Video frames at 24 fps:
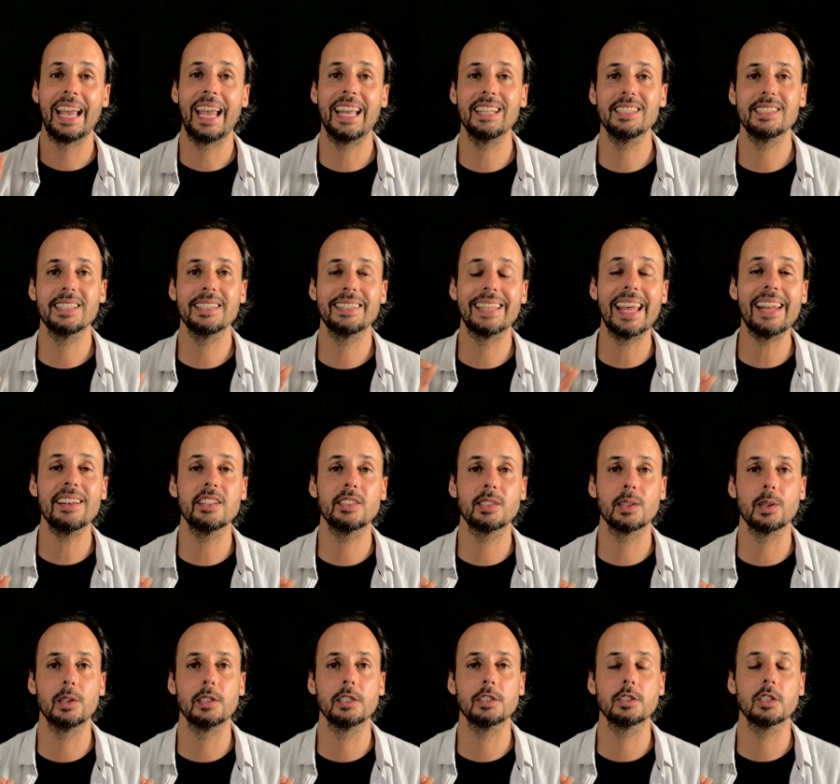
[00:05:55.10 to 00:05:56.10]
And the
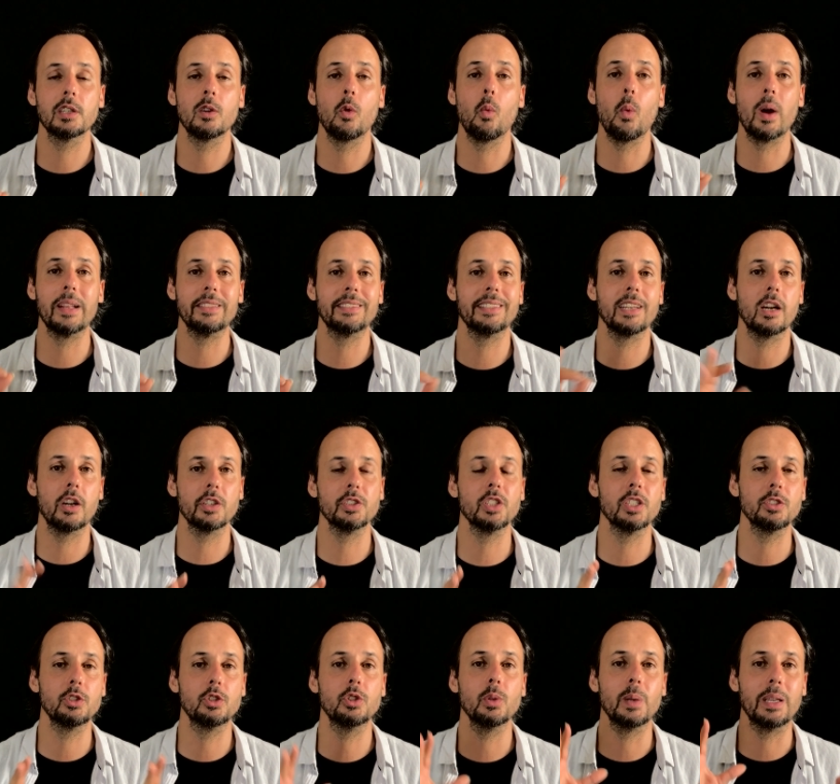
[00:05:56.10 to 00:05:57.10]
dancers, when they are
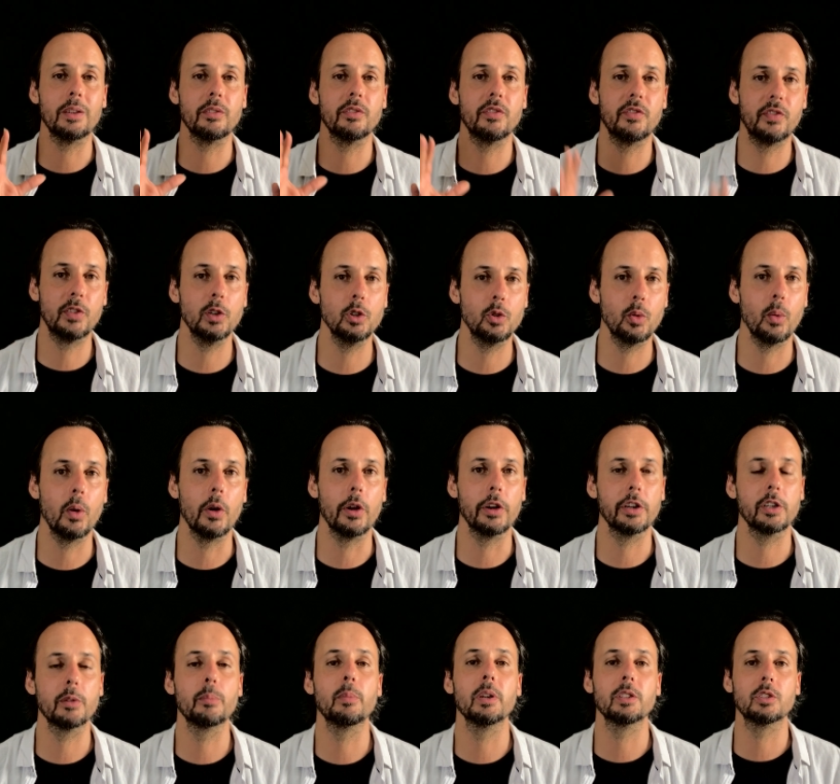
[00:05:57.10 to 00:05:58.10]
not doing
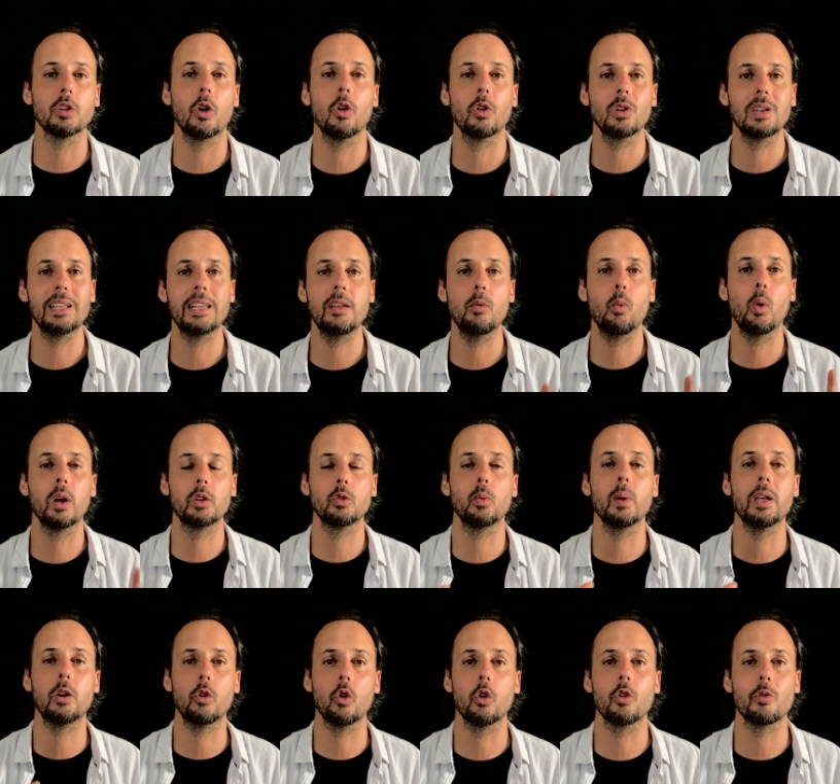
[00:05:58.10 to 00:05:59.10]
footwork, but only what we
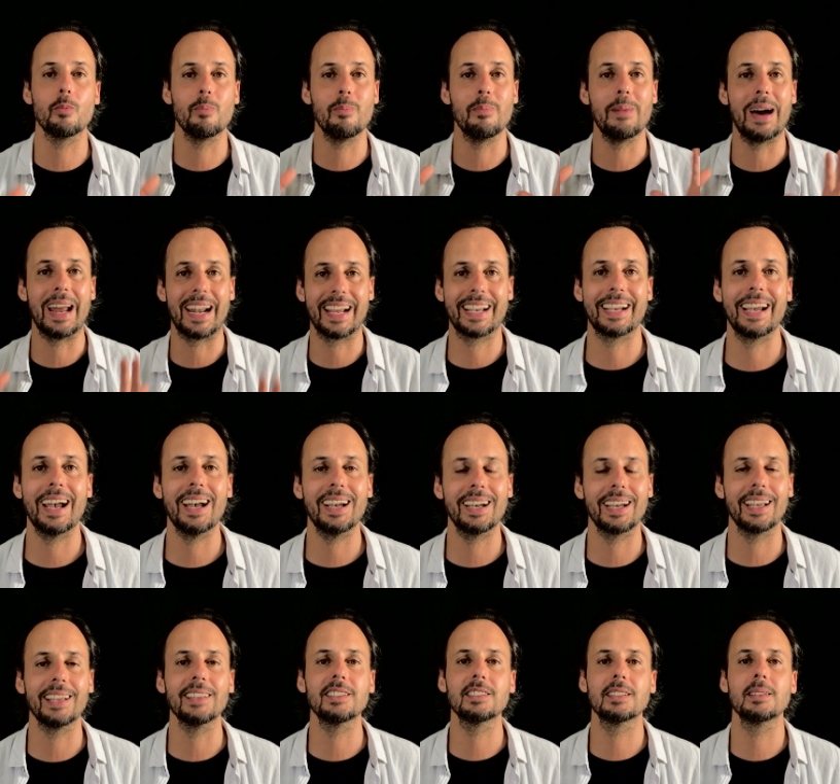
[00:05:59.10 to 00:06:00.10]
call
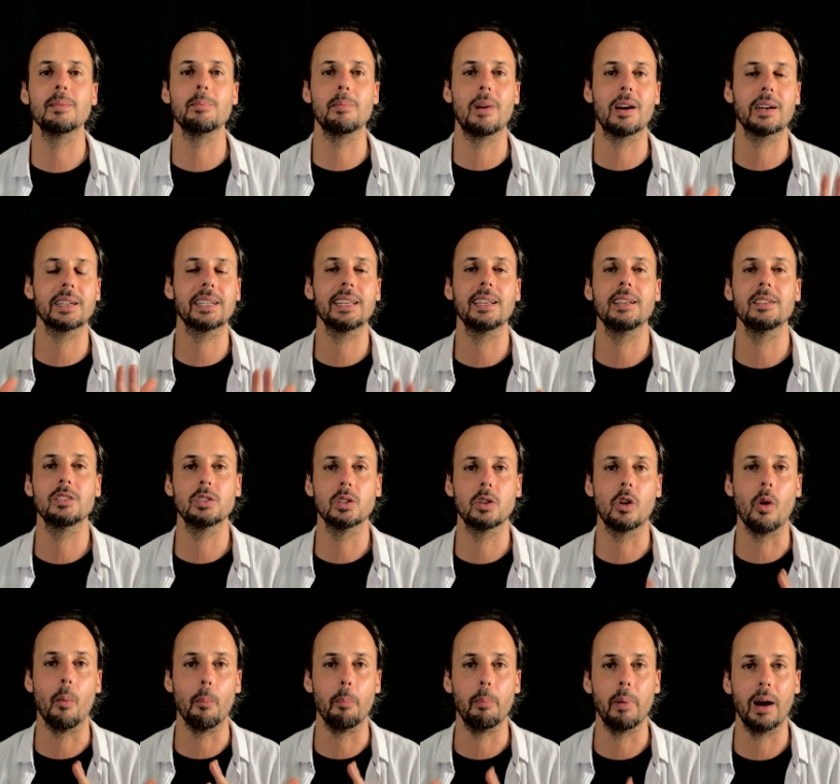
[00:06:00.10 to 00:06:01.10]
marcajes, marking the
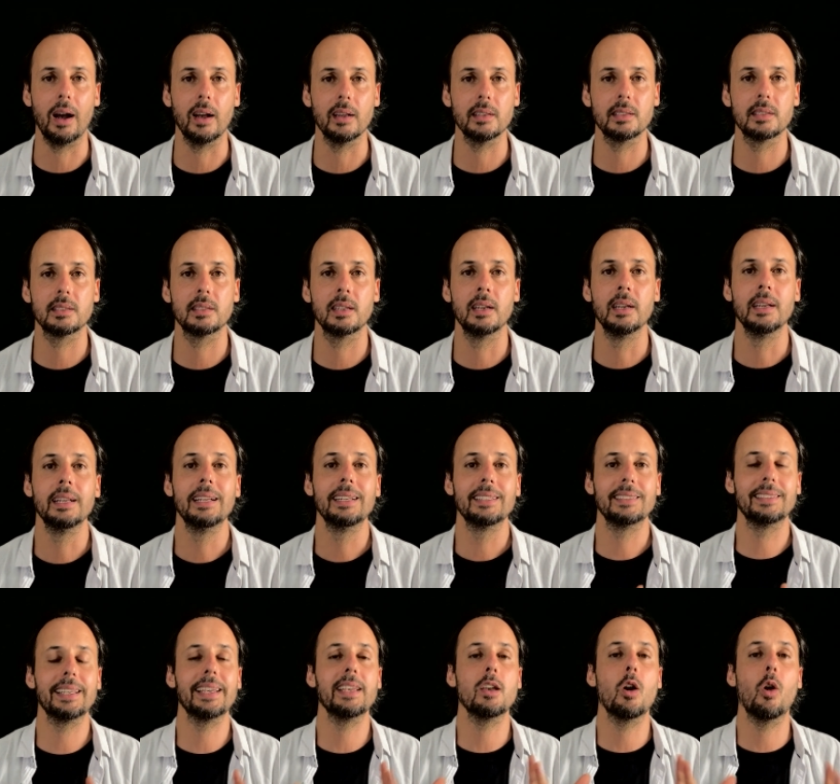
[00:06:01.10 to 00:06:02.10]
compass,
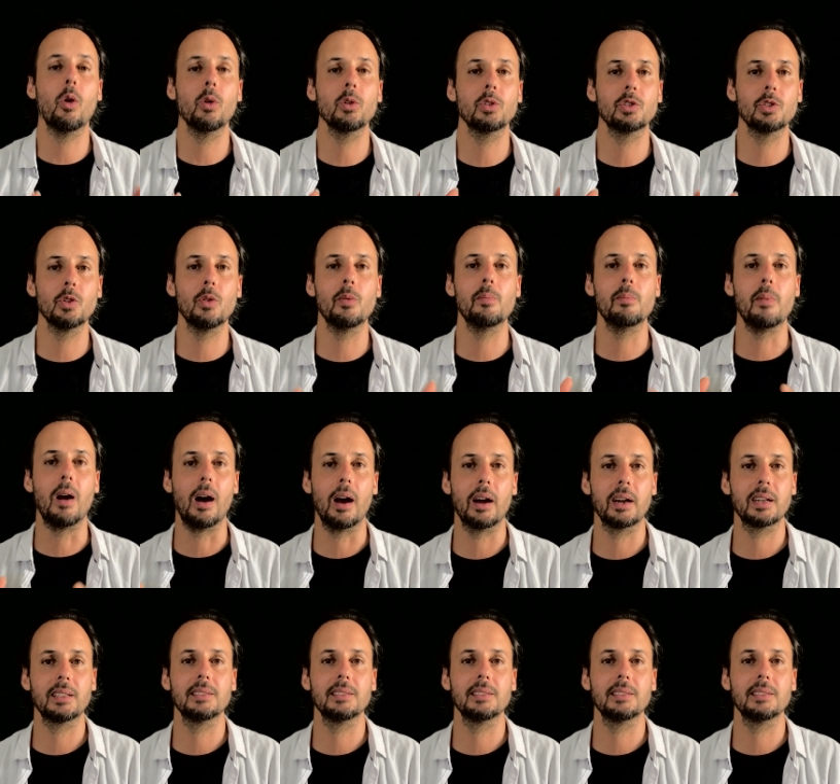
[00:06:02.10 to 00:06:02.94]
they also mark